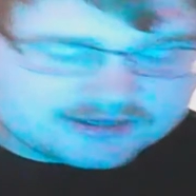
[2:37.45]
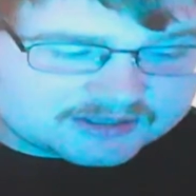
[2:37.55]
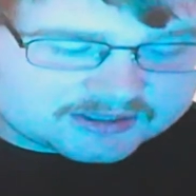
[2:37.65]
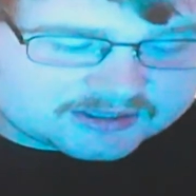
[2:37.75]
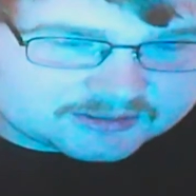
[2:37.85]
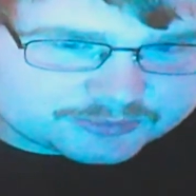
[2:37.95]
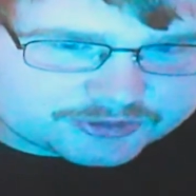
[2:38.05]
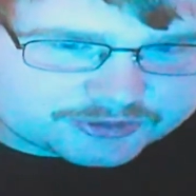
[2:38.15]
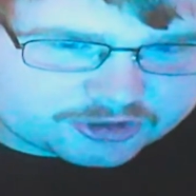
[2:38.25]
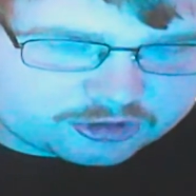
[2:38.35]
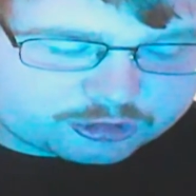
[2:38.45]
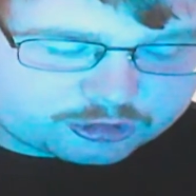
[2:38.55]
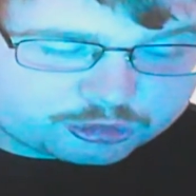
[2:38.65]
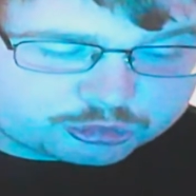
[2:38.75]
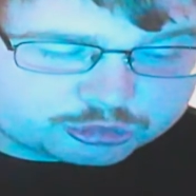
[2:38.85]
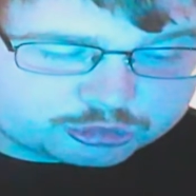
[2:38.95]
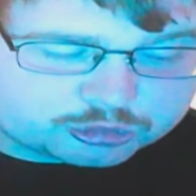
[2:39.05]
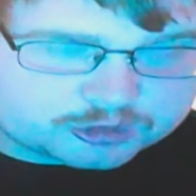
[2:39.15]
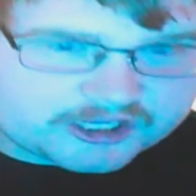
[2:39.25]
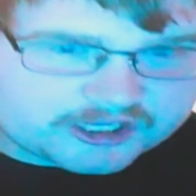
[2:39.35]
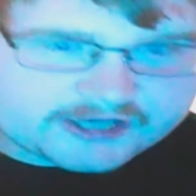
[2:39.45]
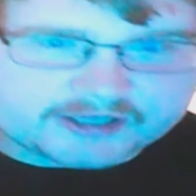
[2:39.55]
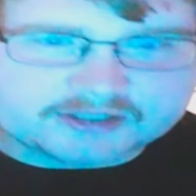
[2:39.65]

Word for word: Um, so yeah,